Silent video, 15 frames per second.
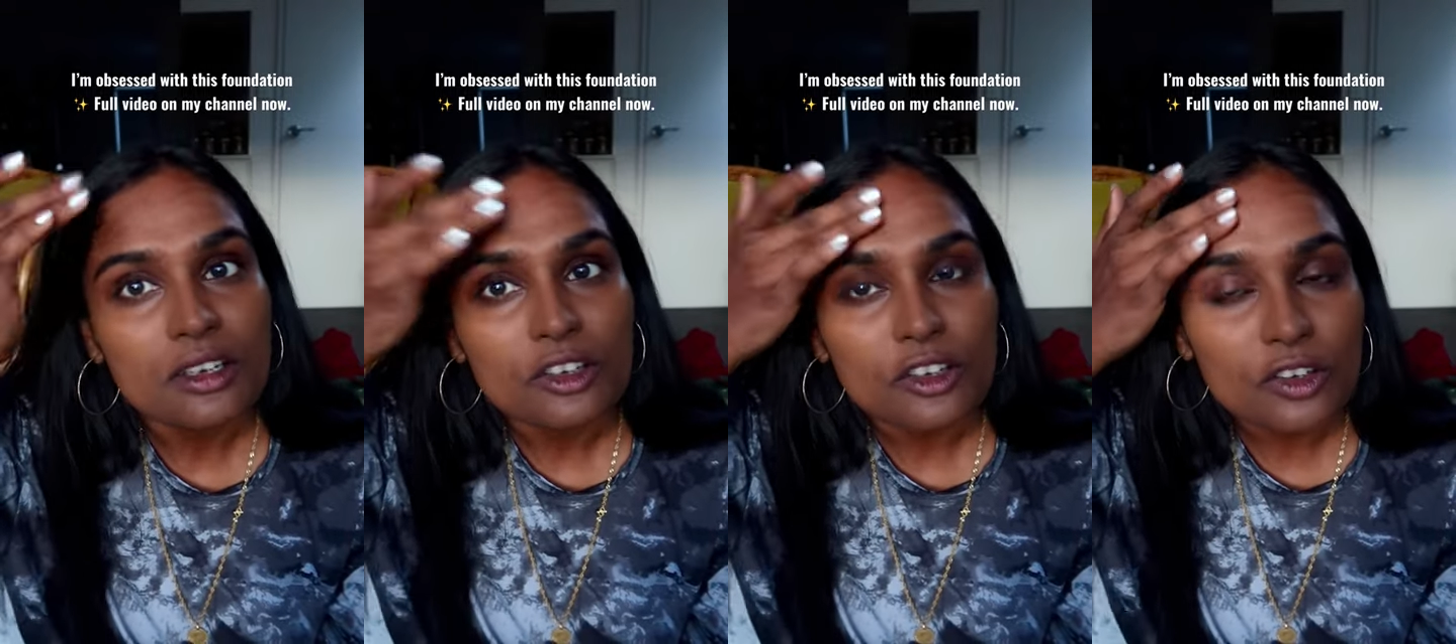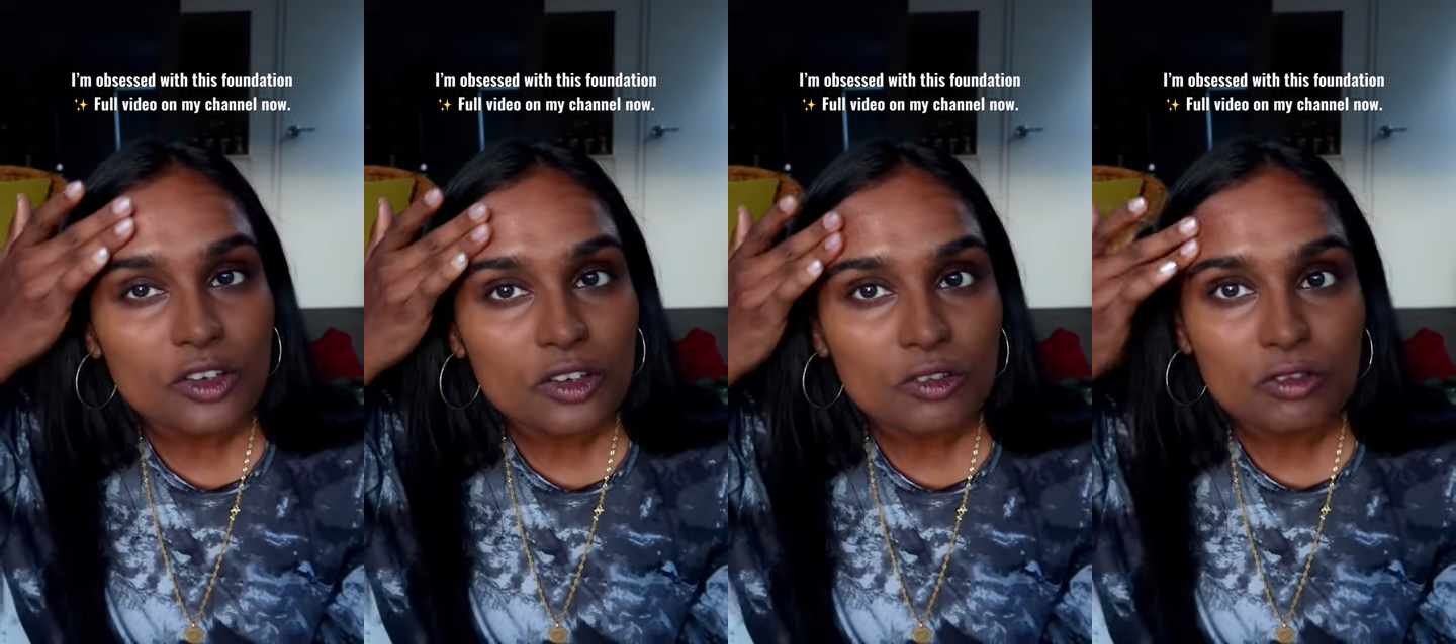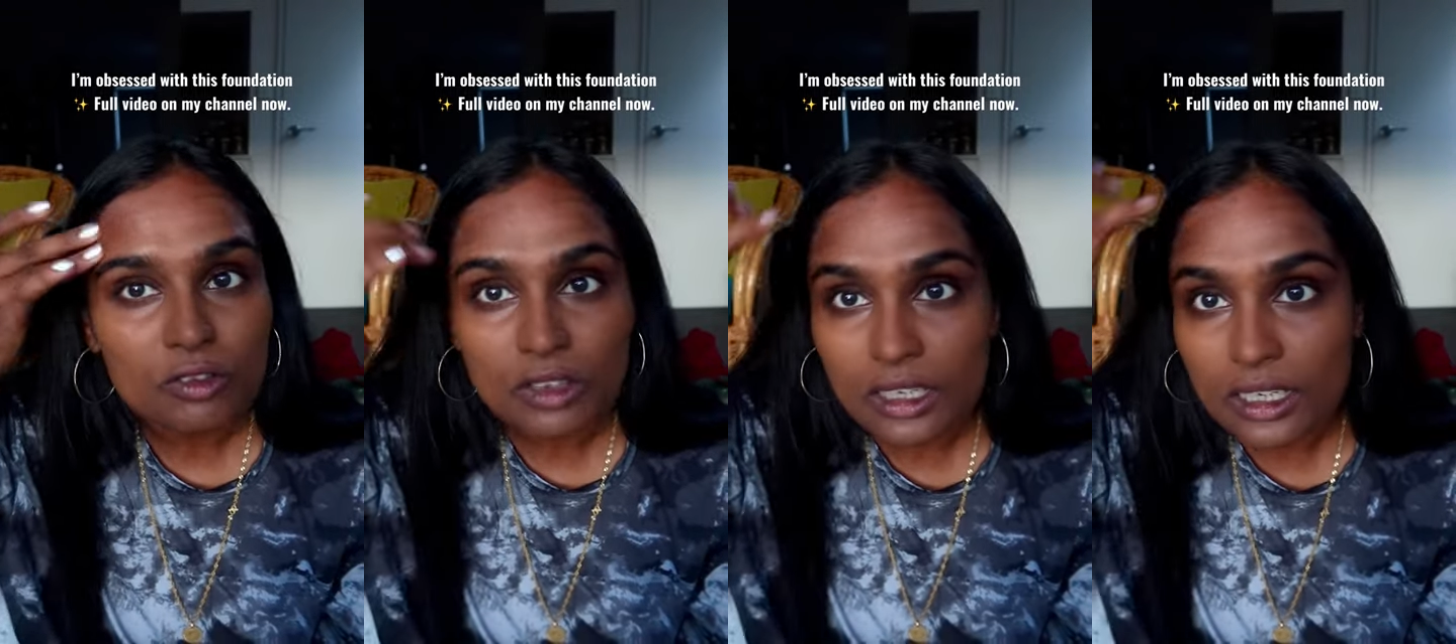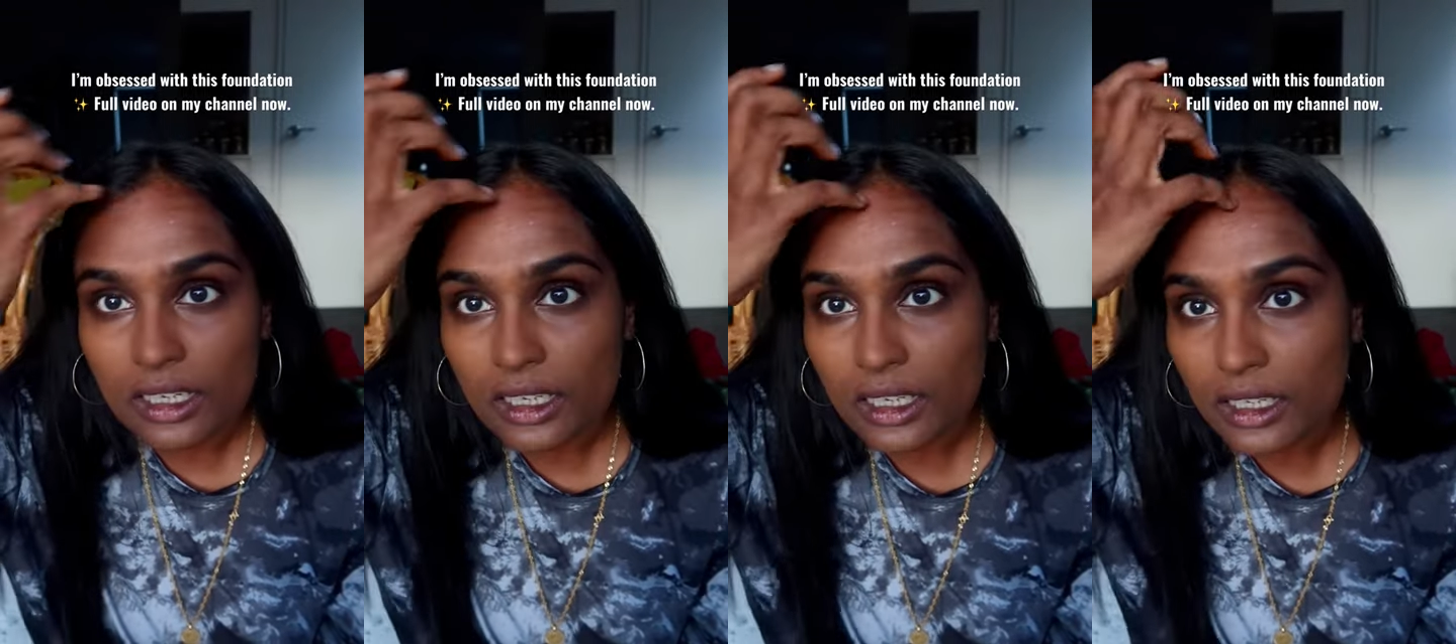You can
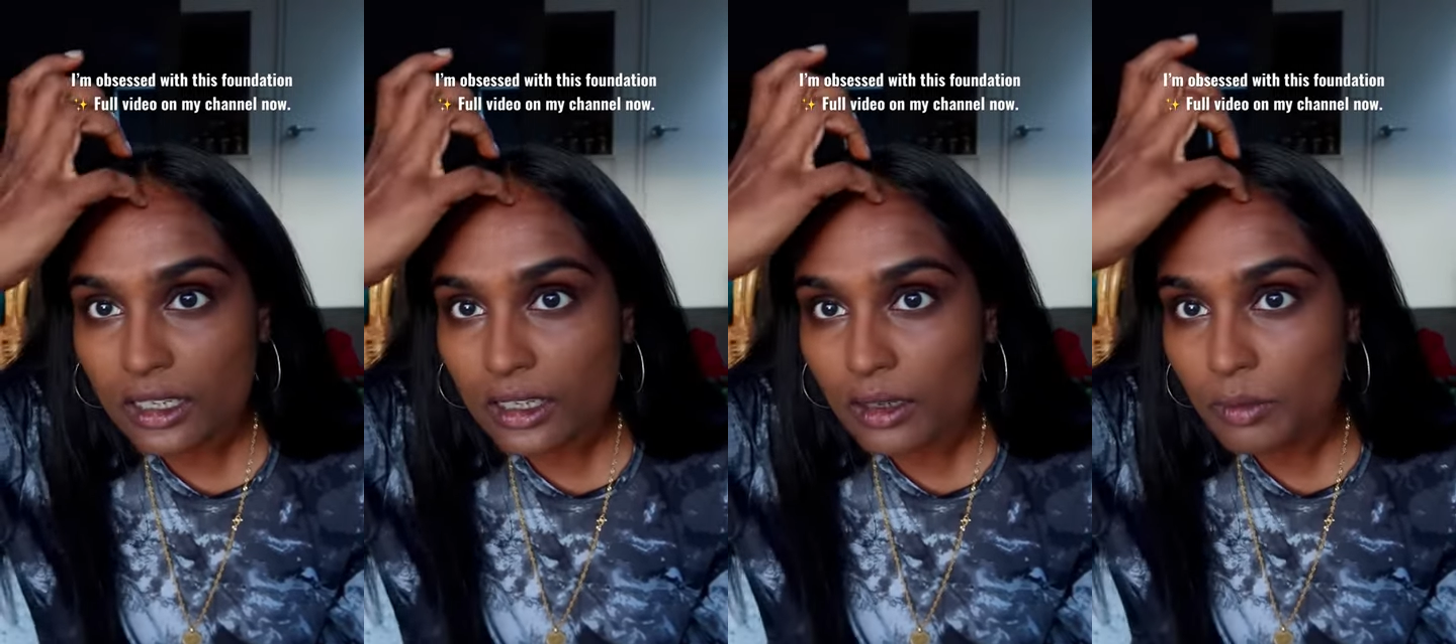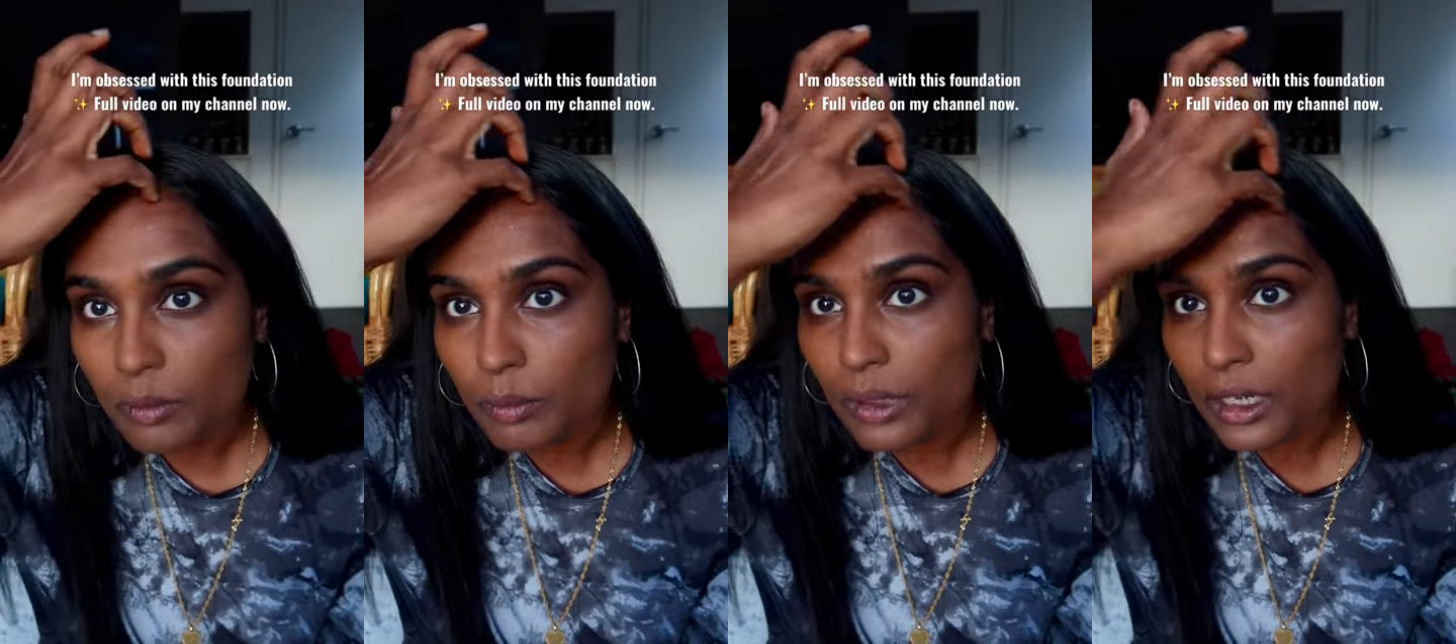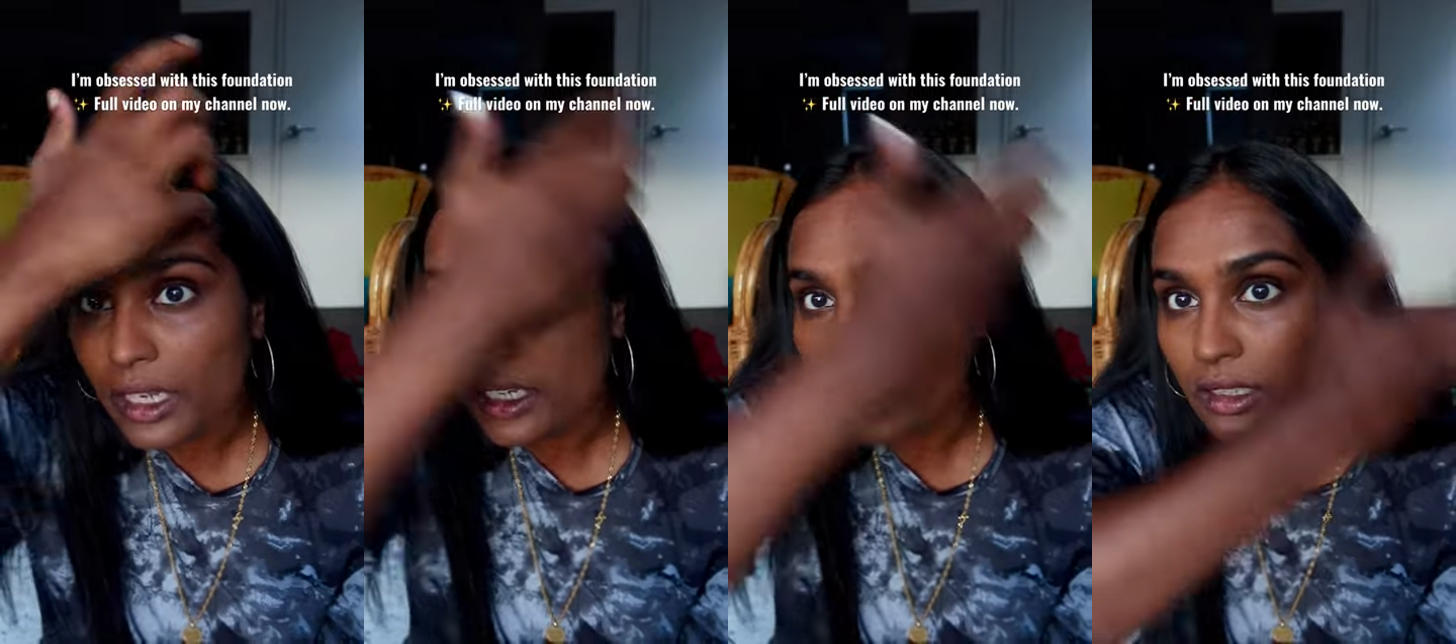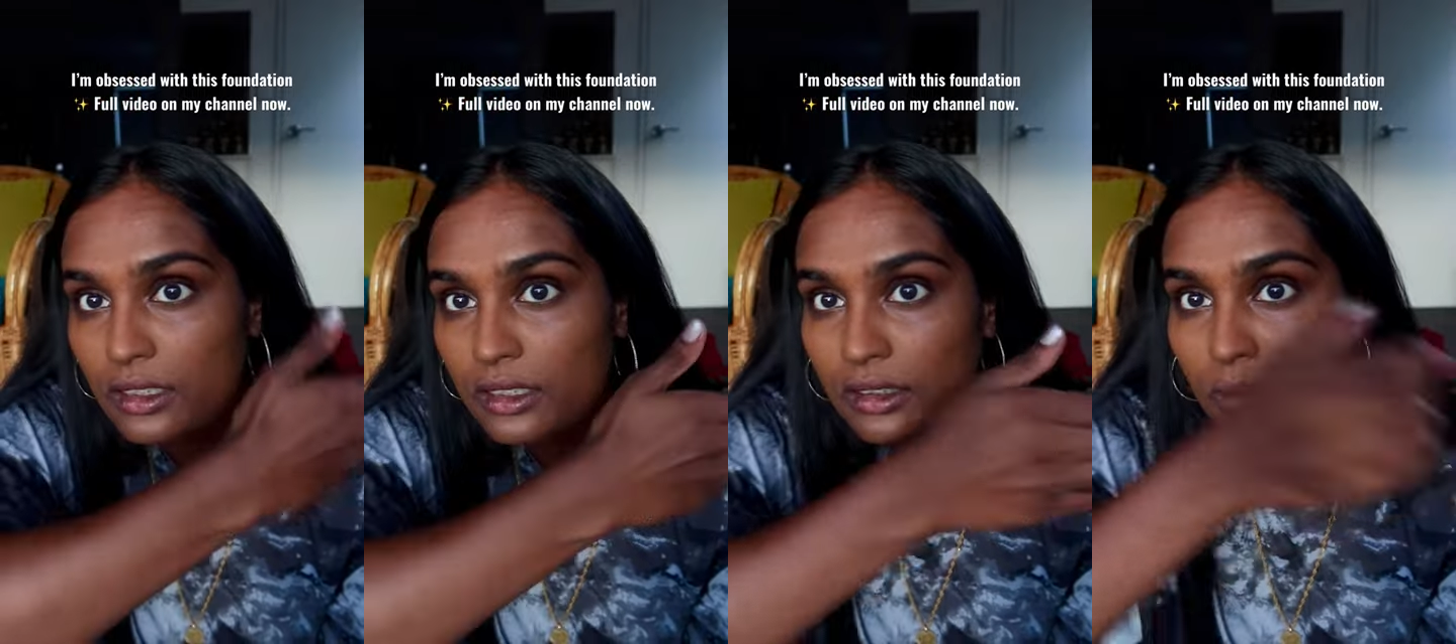really
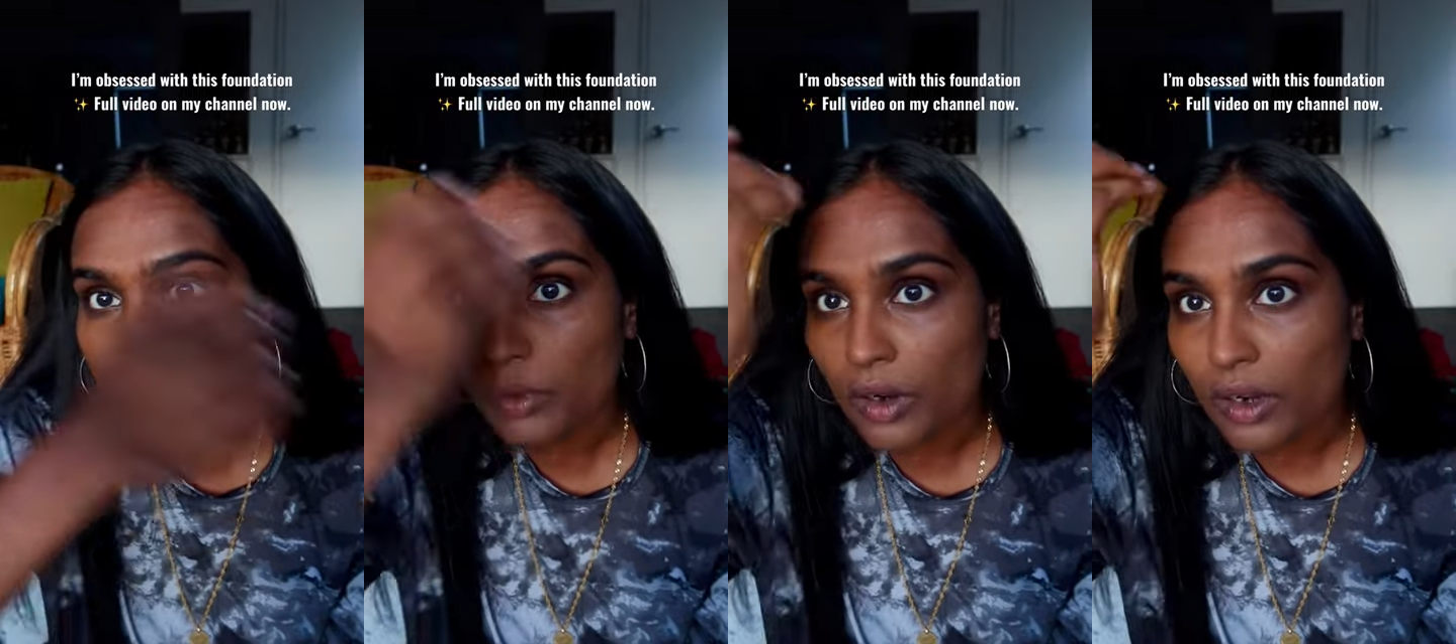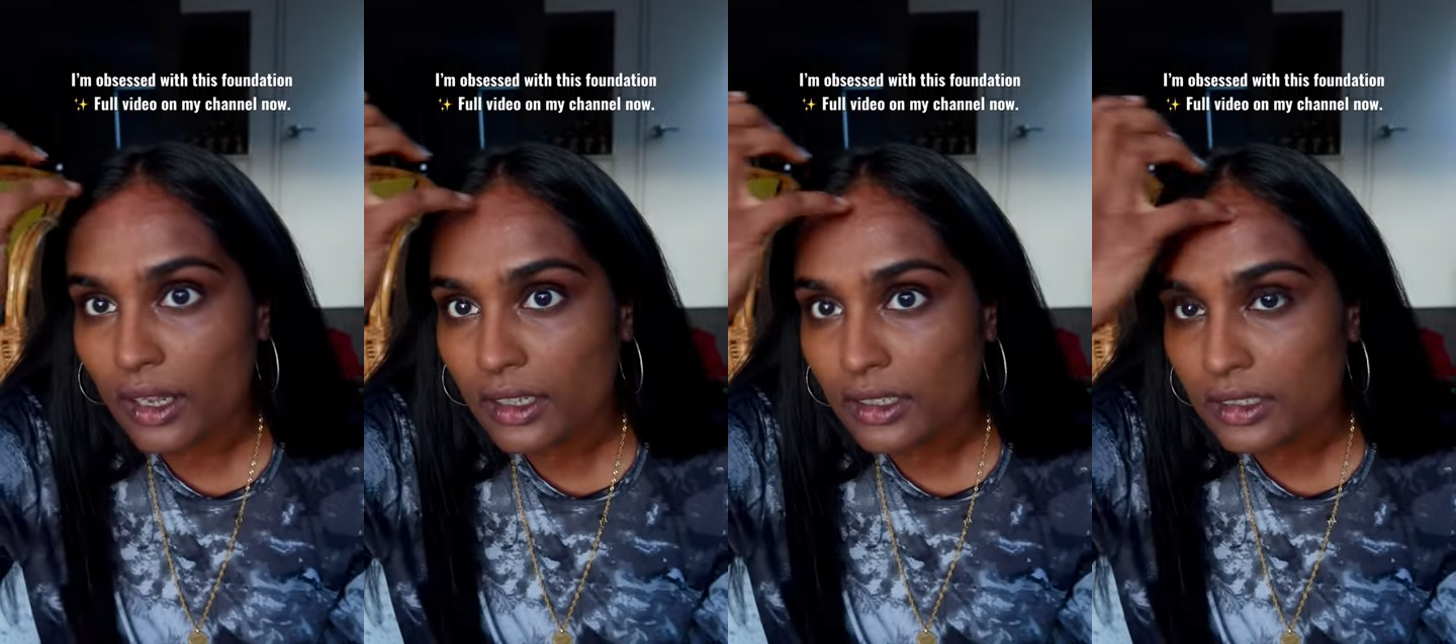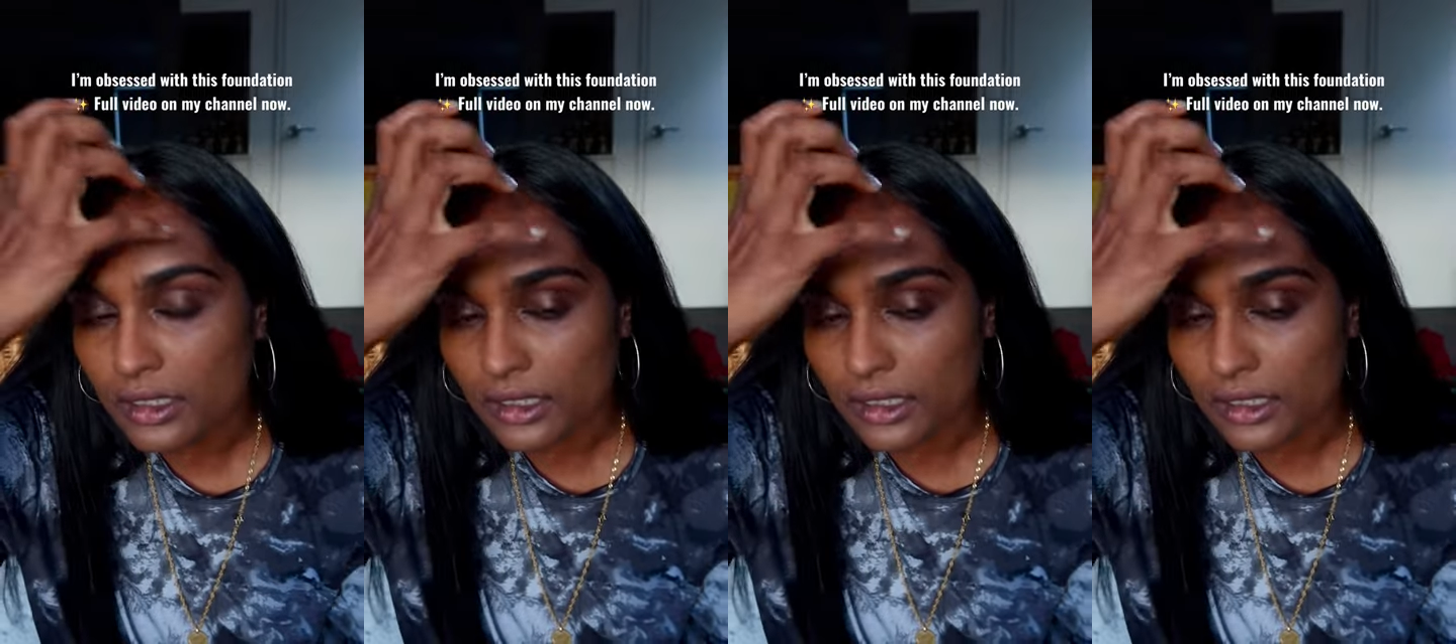blend the product